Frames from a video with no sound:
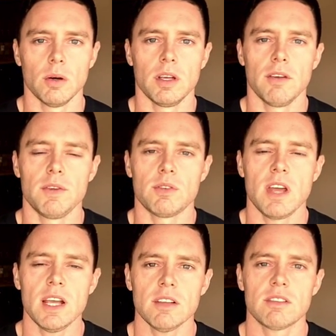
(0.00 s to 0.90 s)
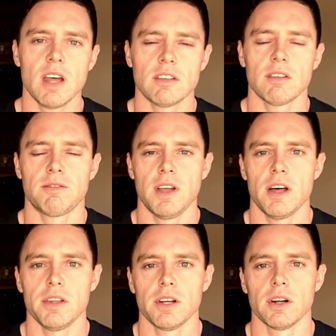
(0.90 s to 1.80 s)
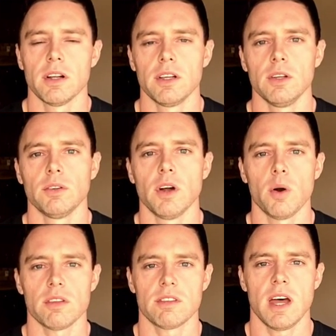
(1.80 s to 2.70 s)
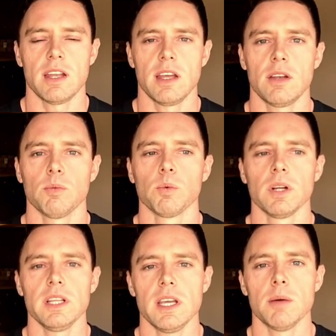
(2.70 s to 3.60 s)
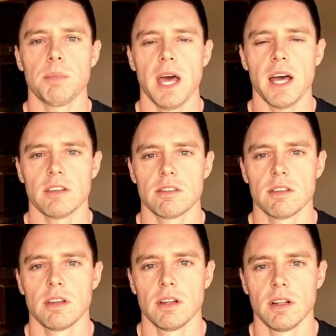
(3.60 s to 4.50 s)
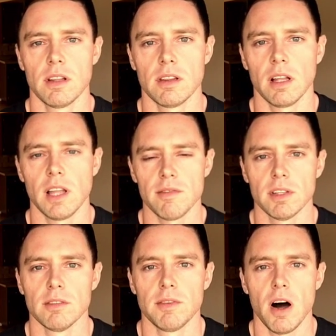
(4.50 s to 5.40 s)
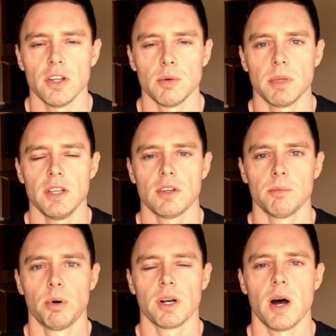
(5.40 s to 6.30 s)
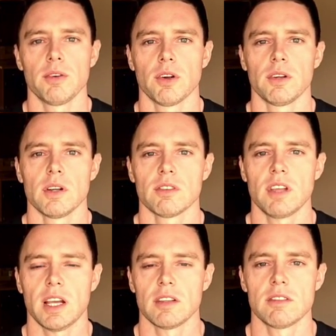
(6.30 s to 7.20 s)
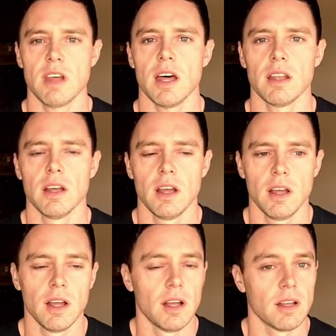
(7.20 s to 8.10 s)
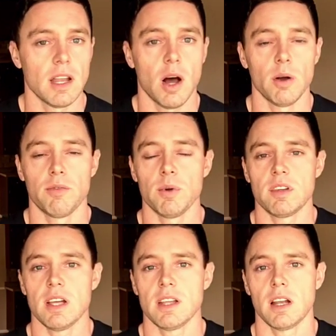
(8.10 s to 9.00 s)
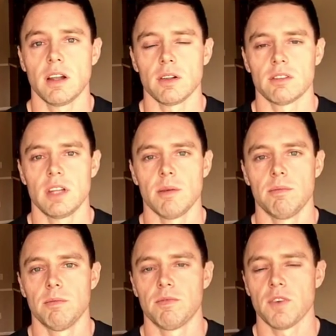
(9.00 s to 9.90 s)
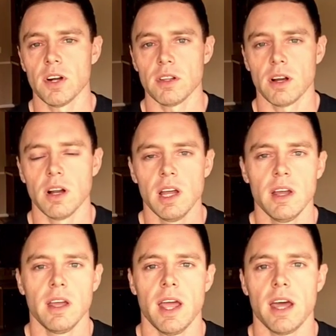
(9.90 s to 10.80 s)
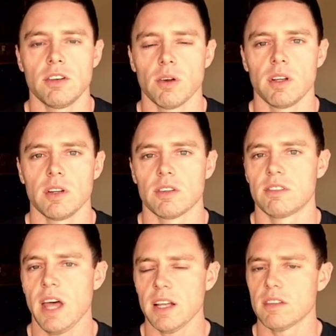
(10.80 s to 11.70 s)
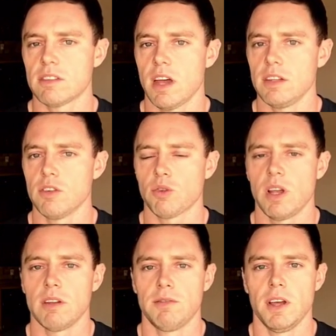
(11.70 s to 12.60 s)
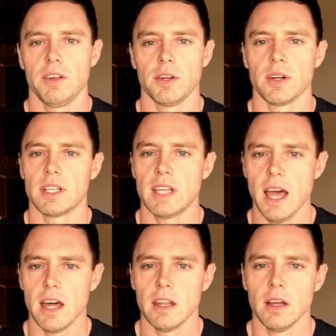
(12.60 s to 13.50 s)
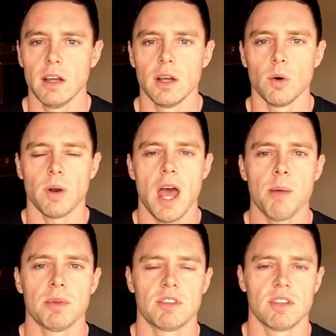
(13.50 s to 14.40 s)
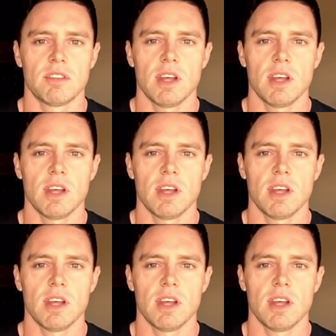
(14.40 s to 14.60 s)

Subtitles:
If you take a set to failure, you'll notice that it really impacts the level of volume that you can put out during your second set. Now, if we take that another step further, and during your second set, you train to failure again, what happens is